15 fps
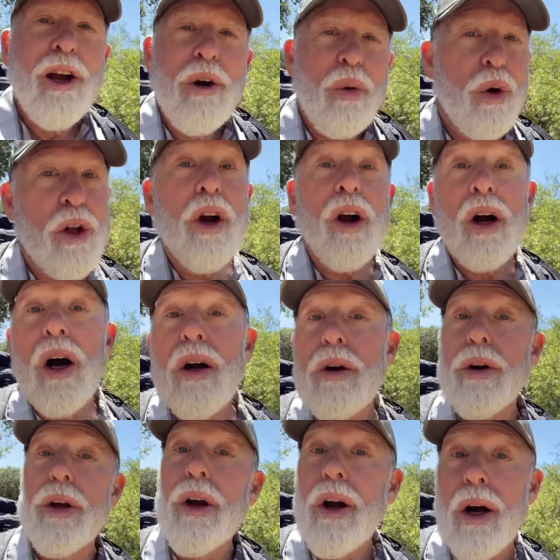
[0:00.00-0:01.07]
When you're
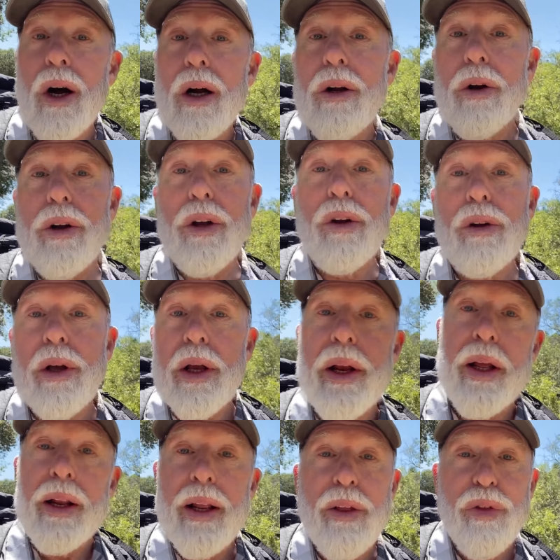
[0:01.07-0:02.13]
hungry, you're hungry. You'll eat
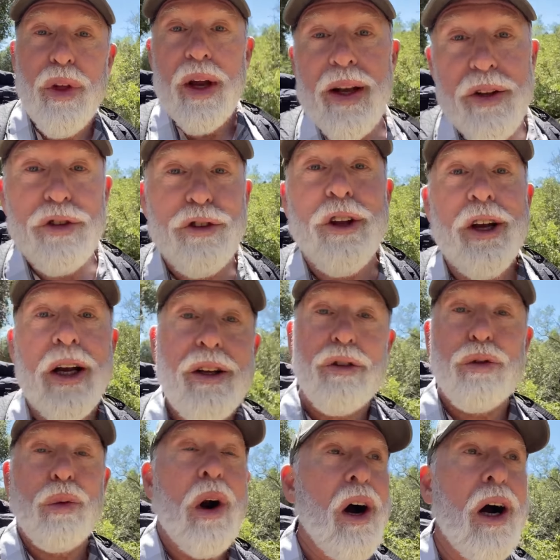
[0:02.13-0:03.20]
anything, sticks,
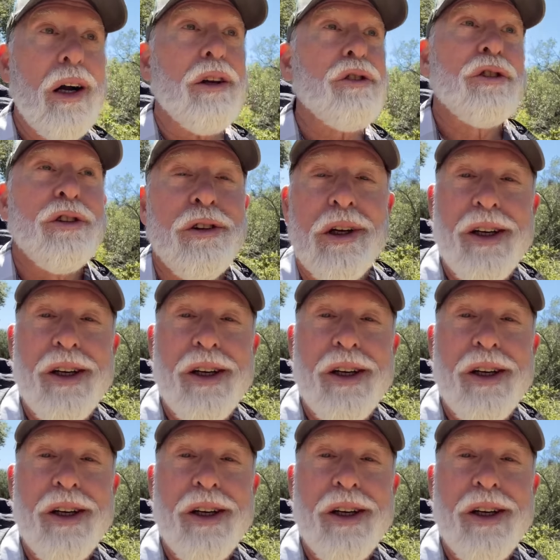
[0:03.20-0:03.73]
rocks,